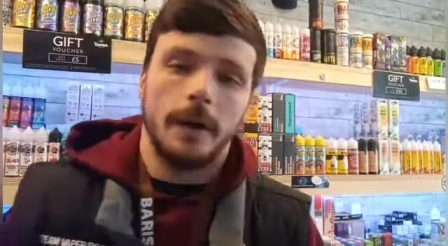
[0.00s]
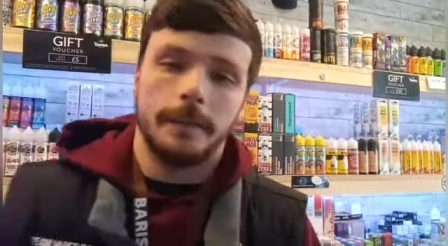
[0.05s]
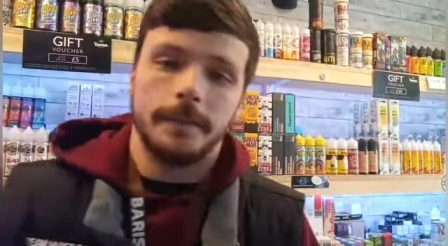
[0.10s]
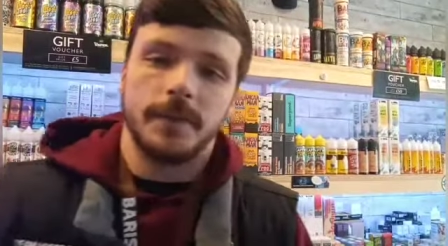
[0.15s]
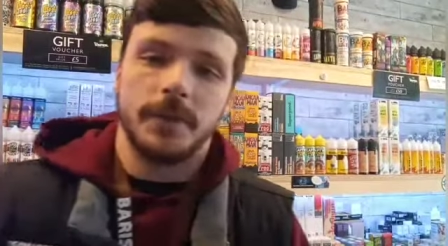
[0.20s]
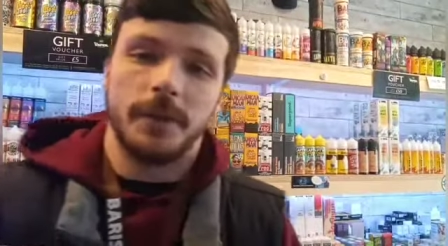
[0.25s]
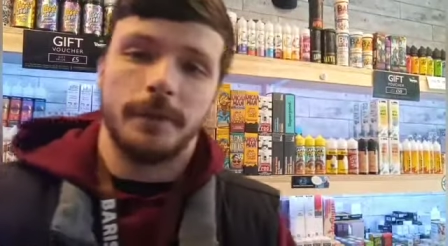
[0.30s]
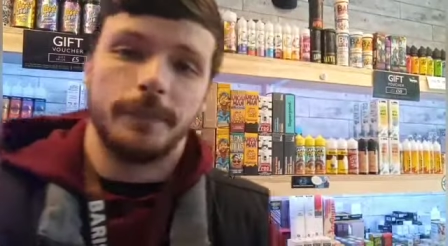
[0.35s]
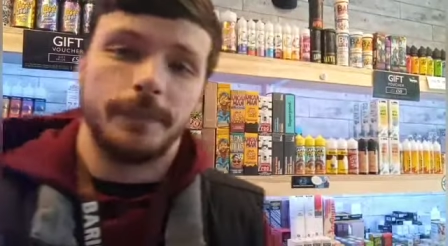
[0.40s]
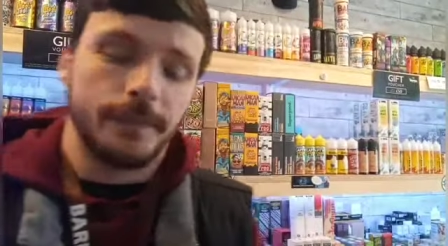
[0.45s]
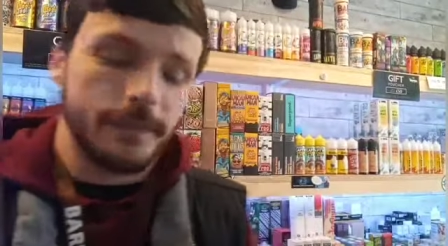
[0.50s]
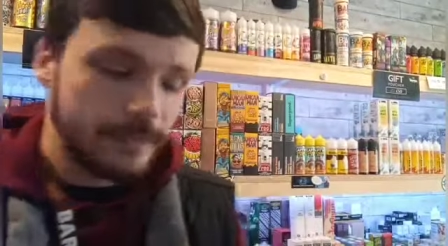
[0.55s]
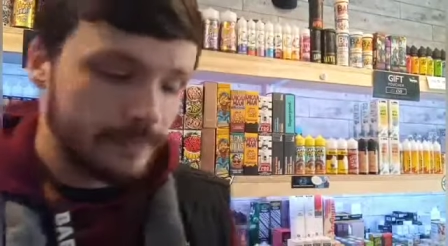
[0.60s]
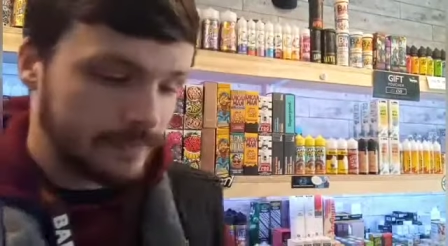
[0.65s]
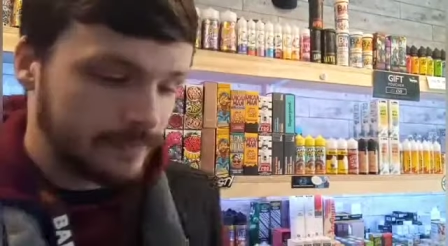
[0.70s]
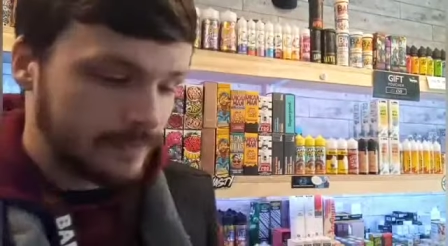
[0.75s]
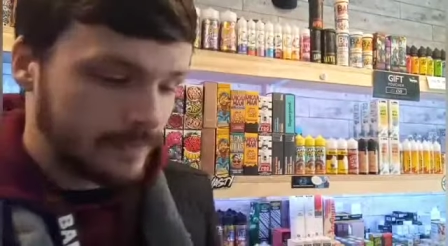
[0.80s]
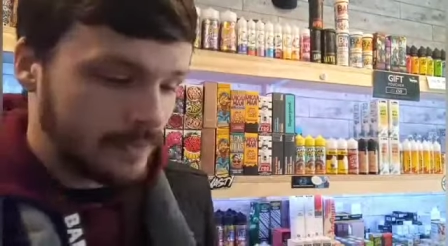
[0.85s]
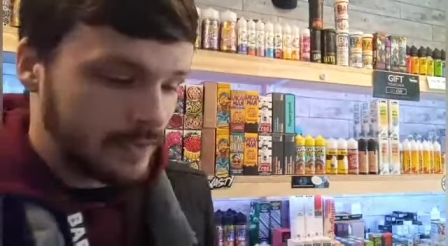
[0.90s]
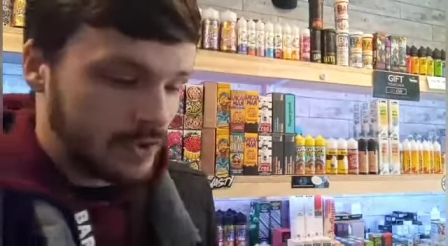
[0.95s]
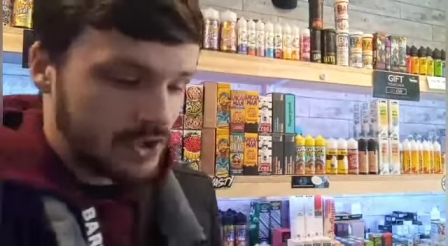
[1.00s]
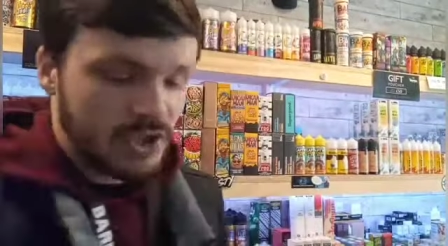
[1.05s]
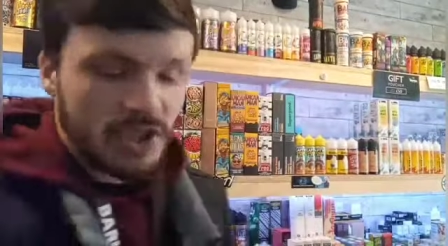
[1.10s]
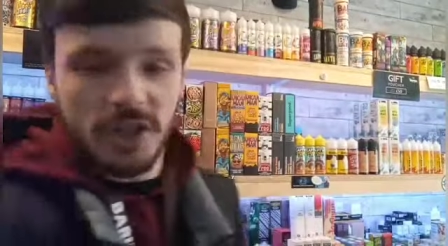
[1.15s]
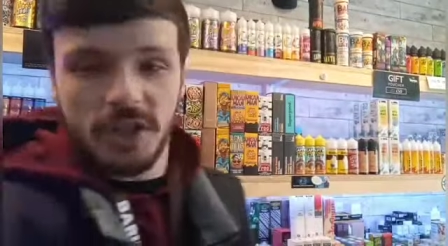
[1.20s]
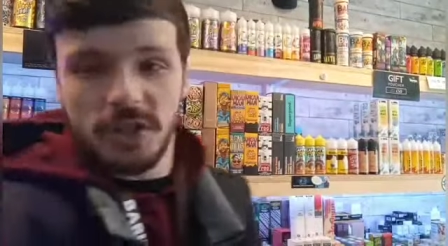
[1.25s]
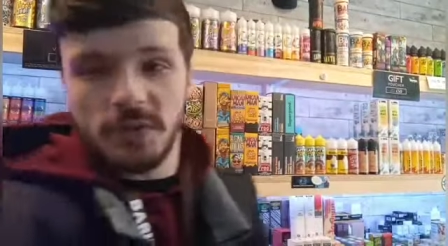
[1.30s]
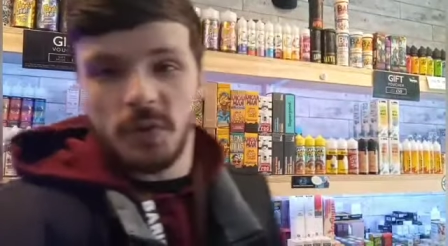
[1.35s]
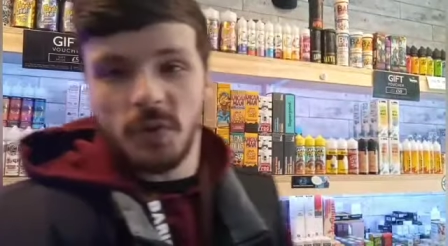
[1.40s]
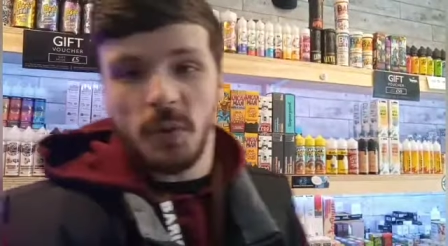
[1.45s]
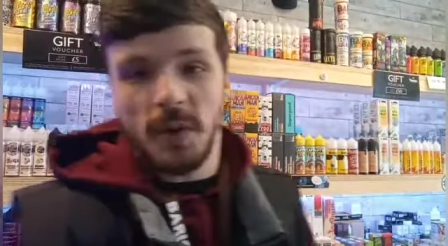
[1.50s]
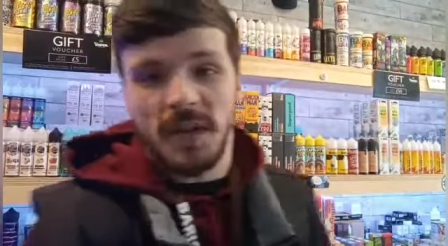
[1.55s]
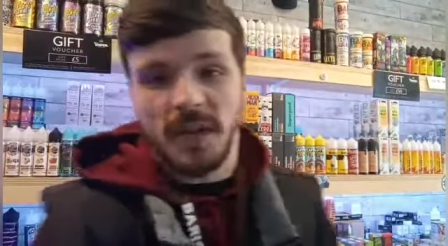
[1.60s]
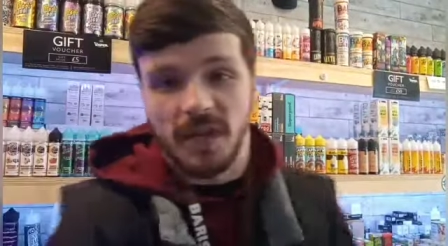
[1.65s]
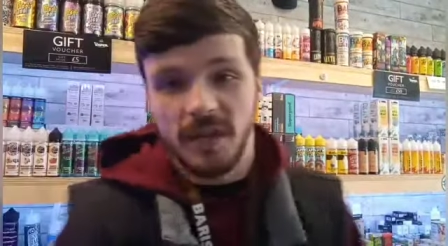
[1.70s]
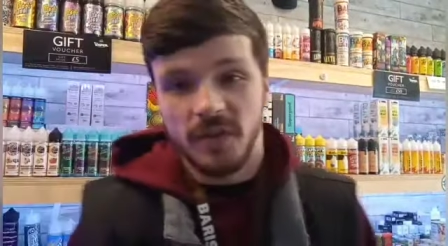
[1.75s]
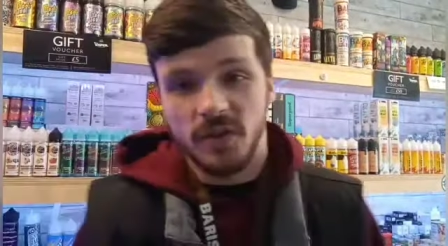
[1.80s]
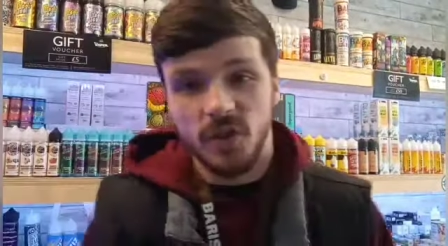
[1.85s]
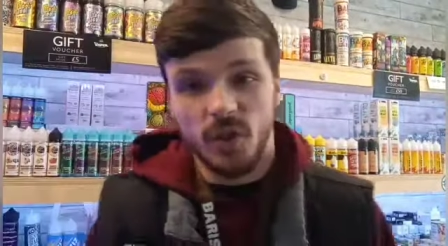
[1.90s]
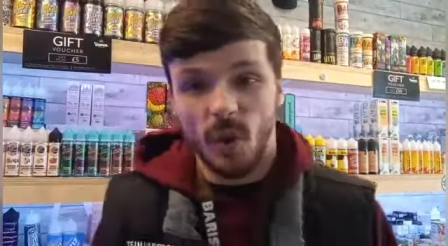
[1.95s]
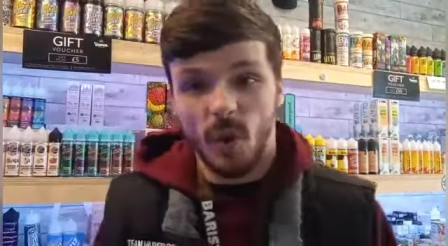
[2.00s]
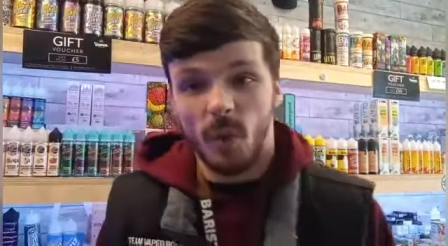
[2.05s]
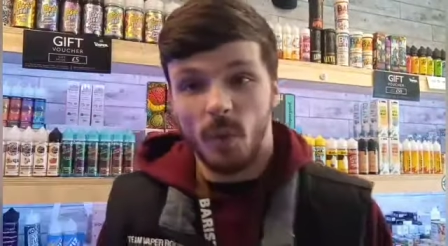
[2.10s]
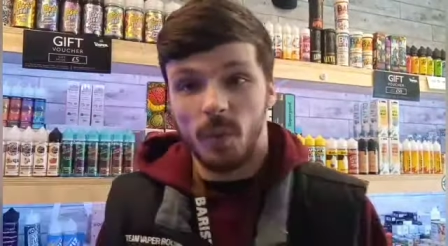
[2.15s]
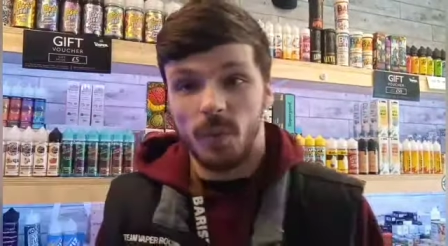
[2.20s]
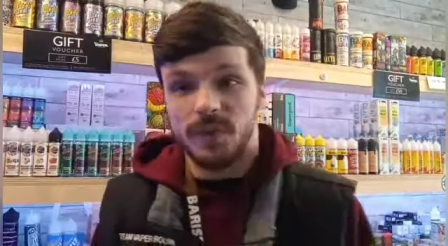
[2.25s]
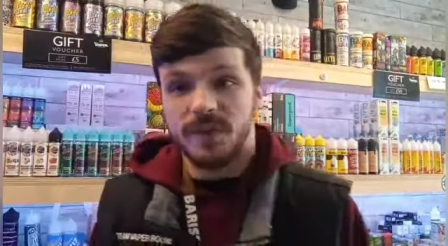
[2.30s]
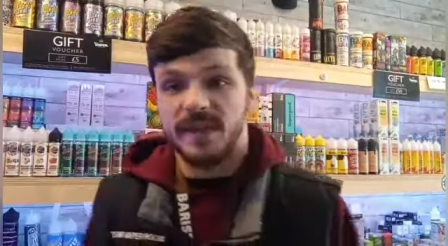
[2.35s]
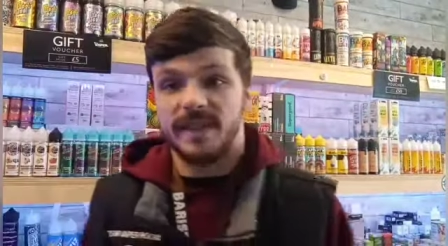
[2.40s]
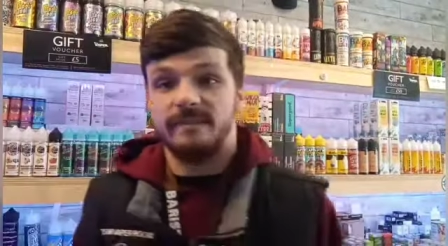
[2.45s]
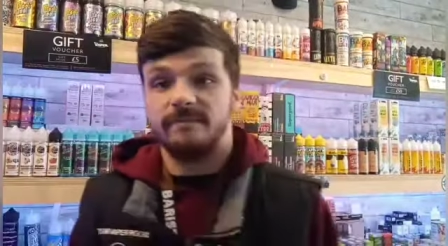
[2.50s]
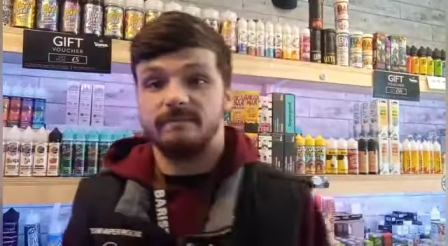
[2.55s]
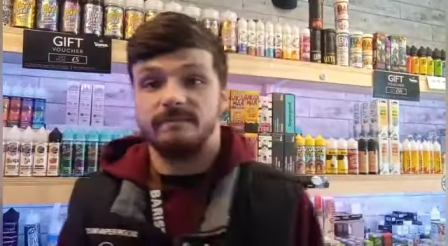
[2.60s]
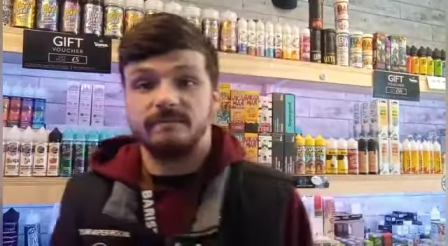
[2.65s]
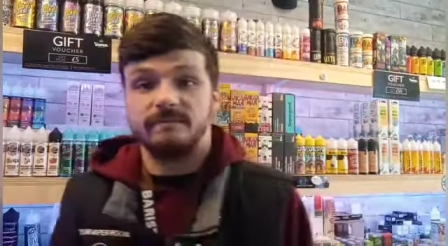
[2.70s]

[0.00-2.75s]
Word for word: So, just a quick, short one today.